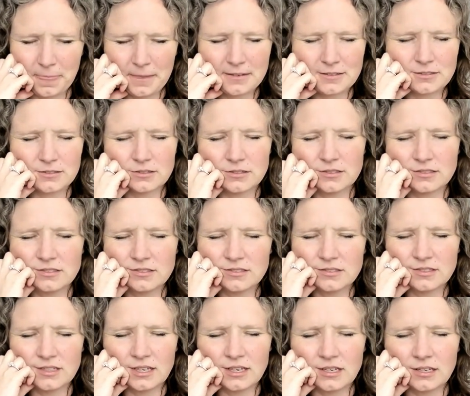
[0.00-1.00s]
I'm just going
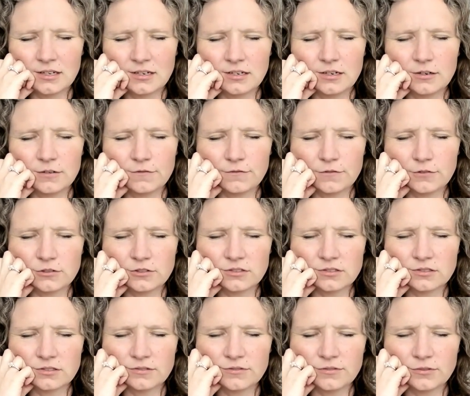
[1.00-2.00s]
to hang in here for
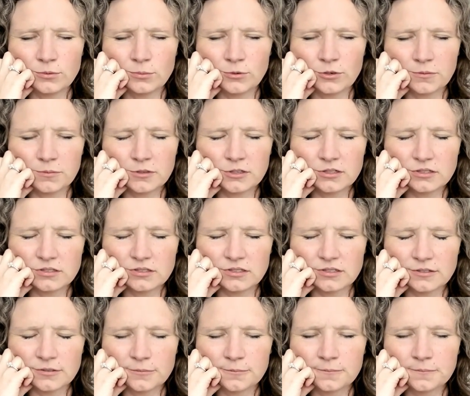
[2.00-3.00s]
just a few more minutes here.